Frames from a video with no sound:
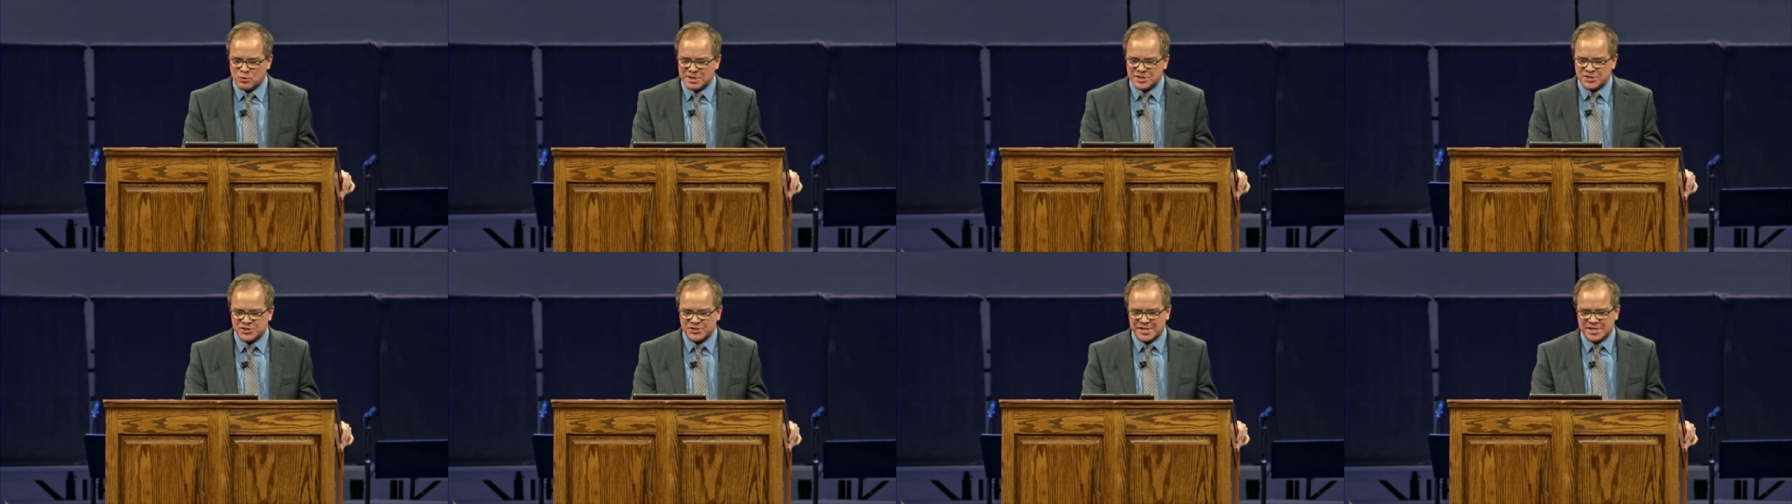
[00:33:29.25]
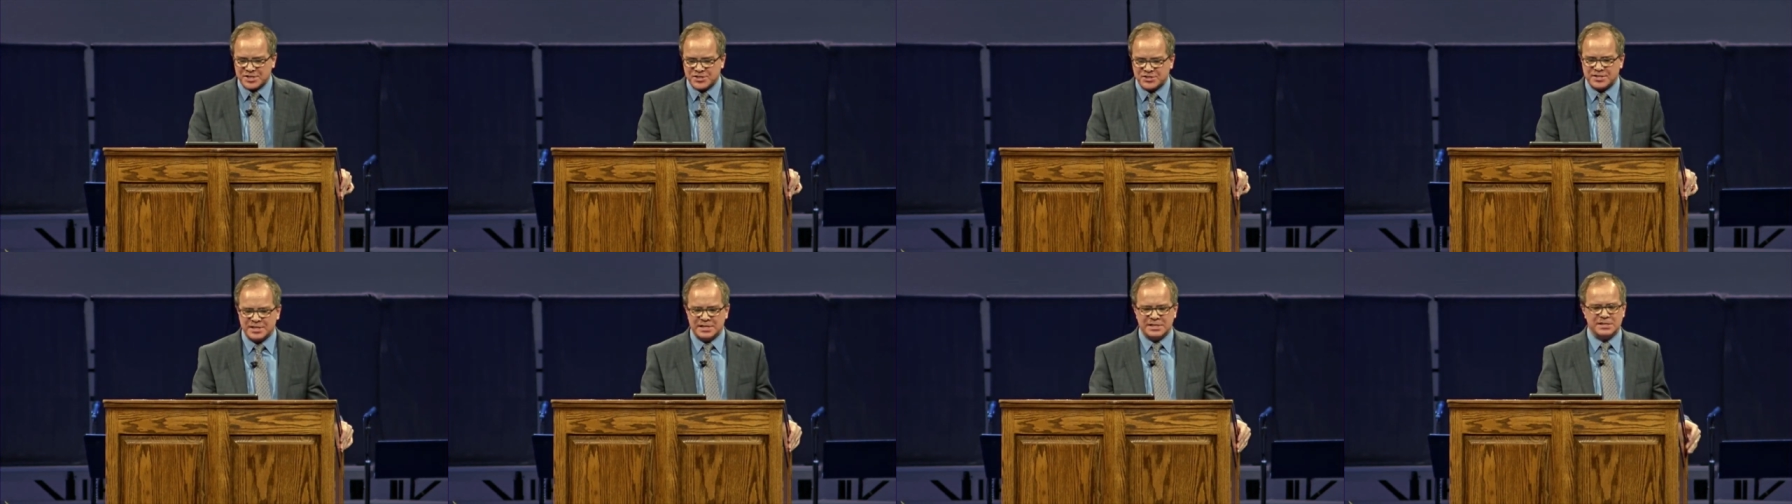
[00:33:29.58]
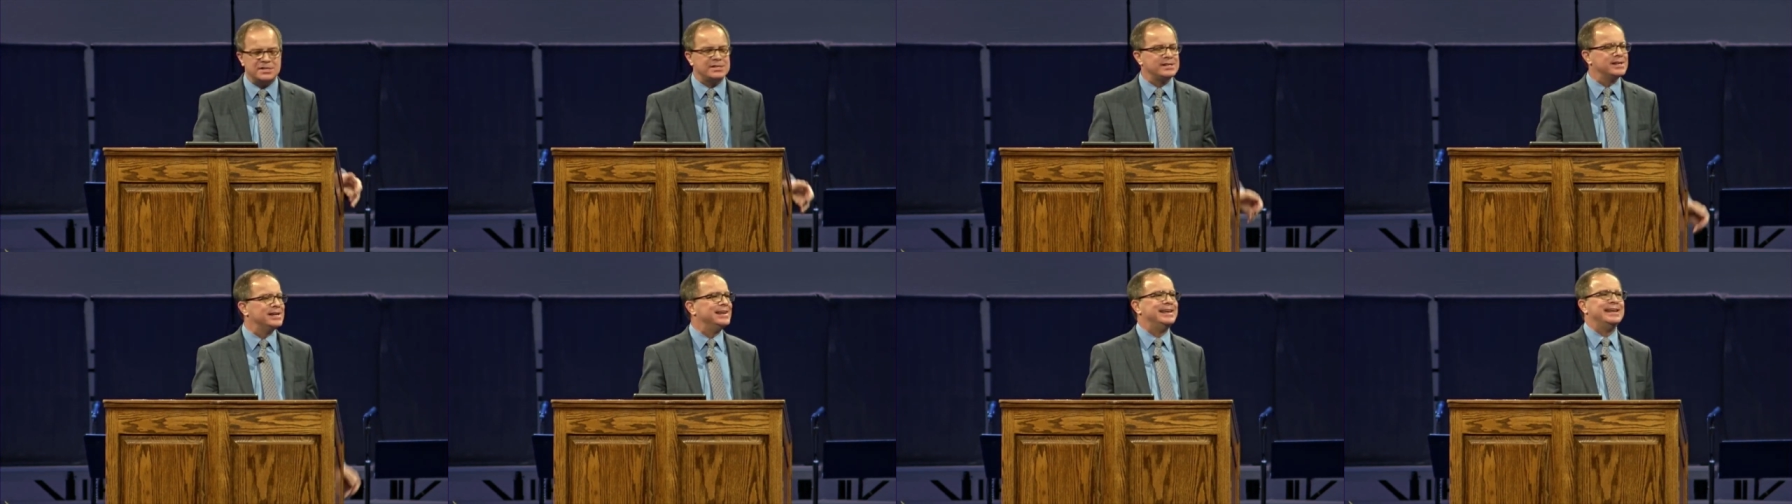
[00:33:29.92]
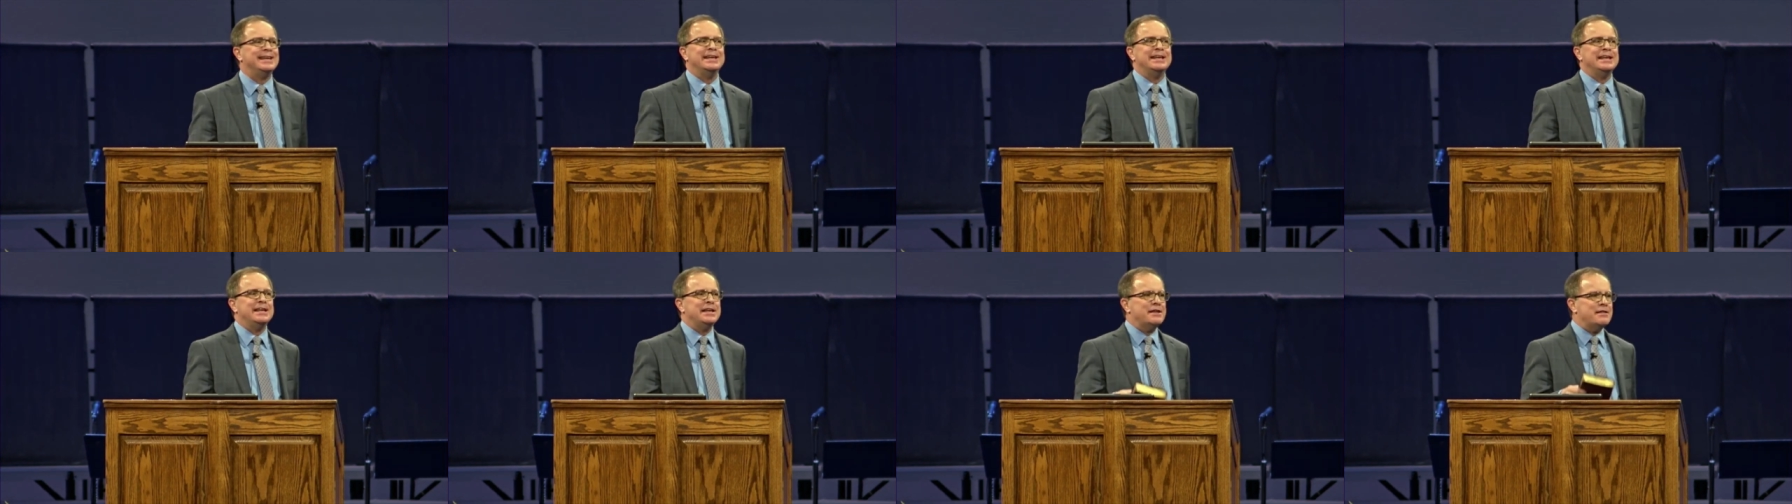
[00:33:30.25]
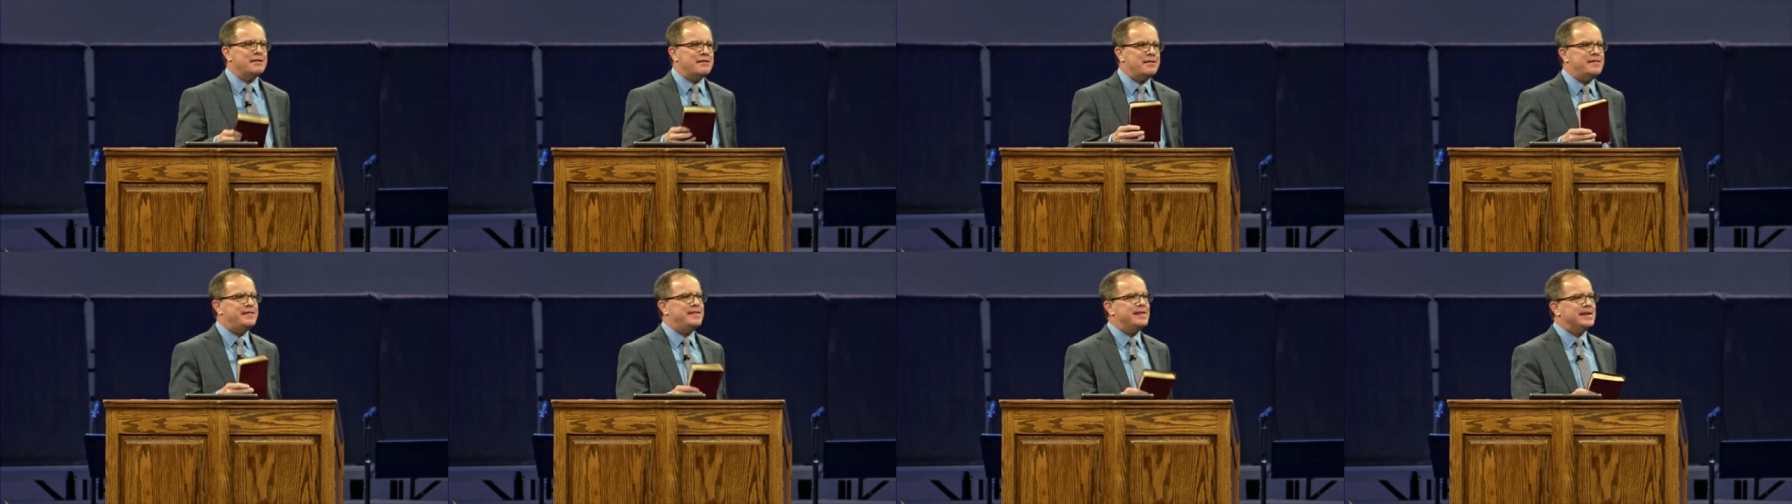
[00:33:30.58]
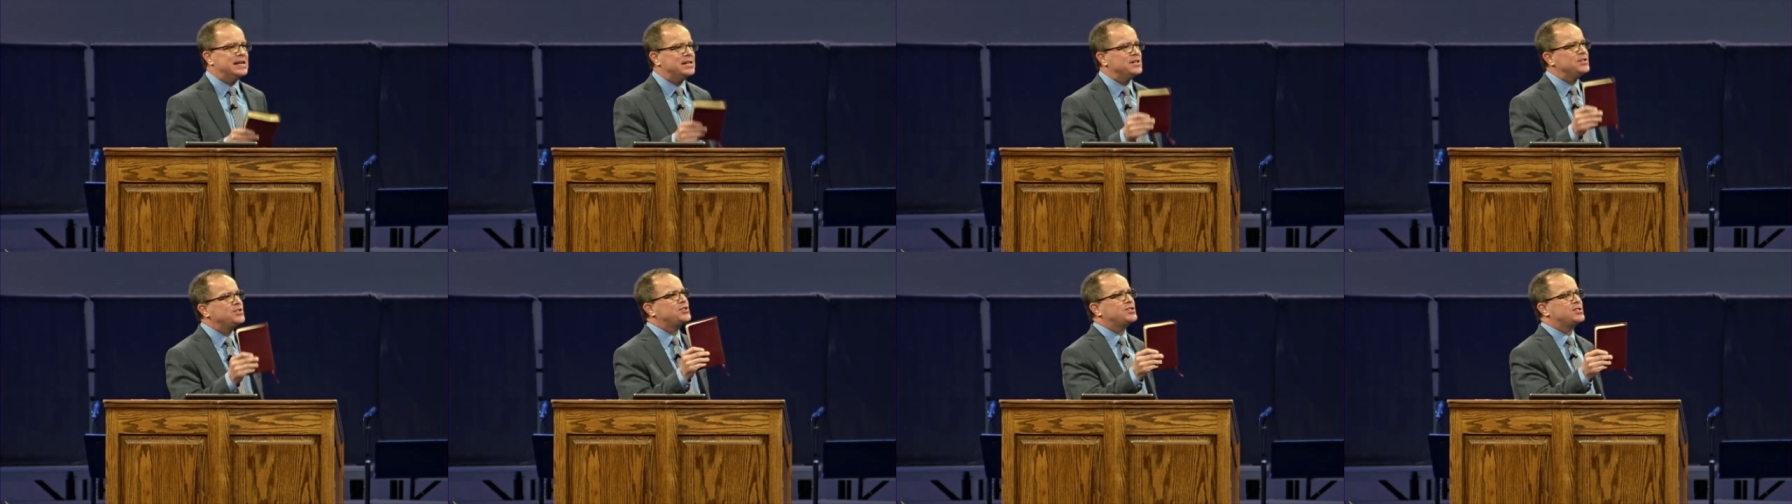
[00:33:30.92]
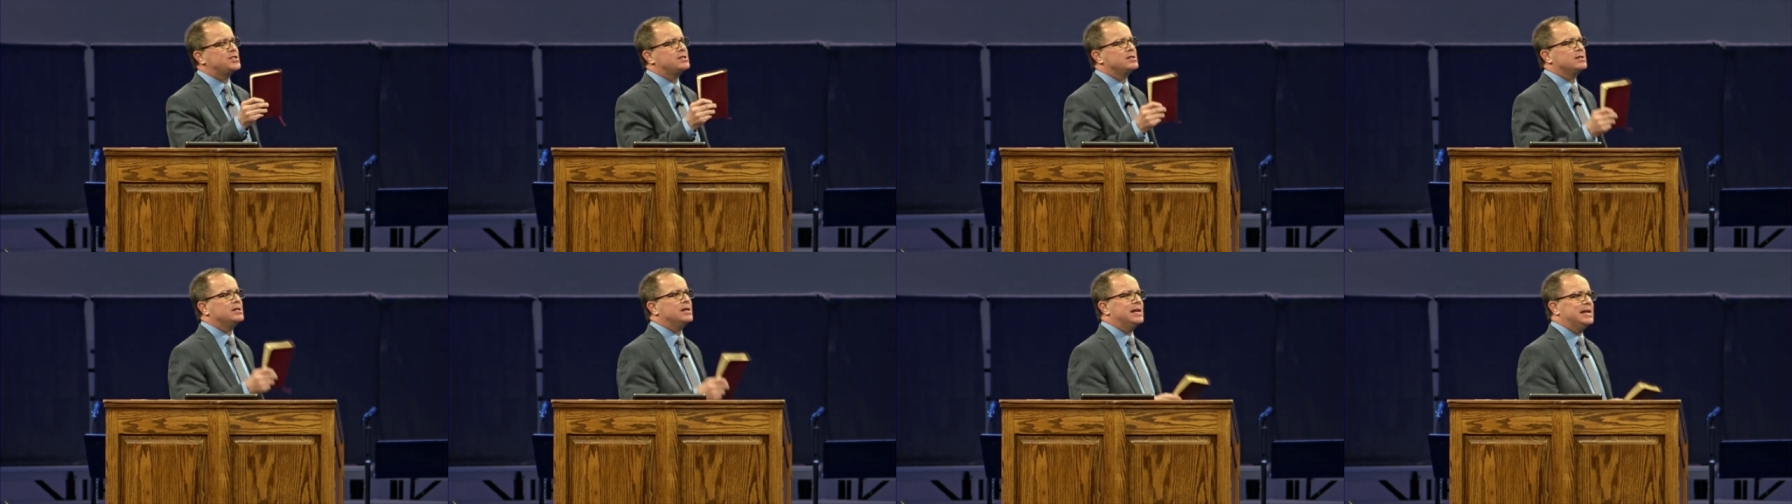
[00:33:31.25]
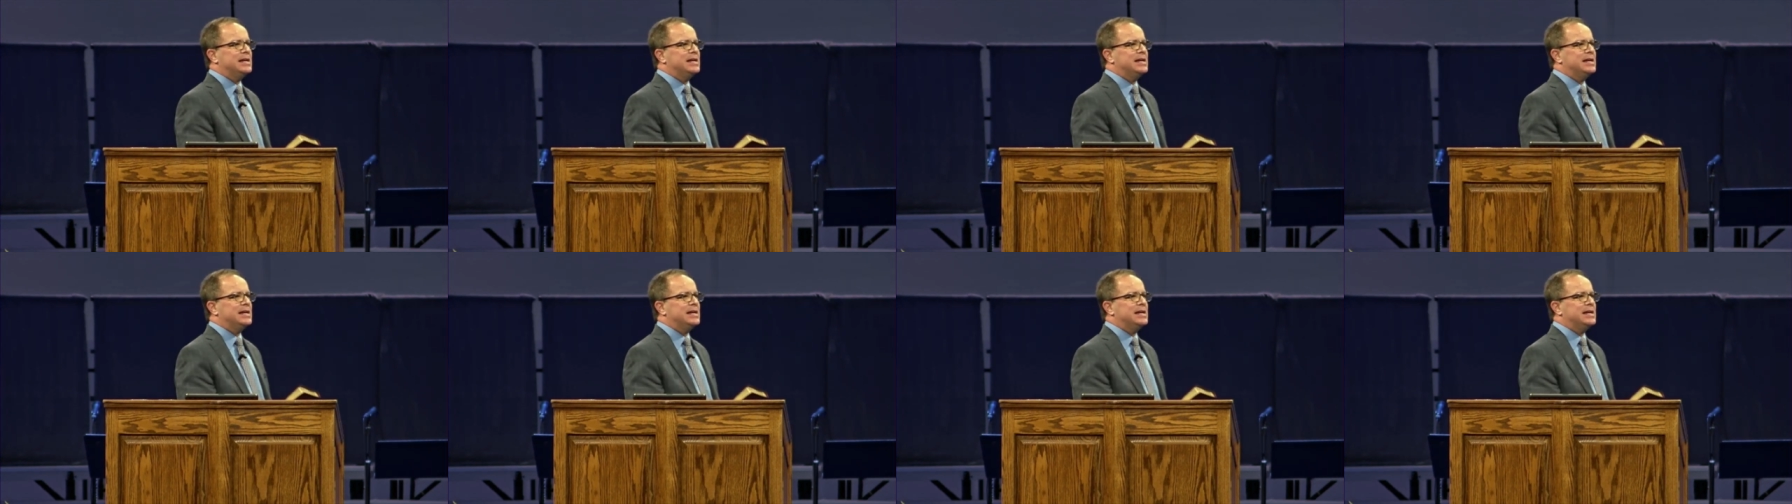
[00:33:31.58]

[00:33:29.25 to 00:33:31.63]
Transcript: resistance. This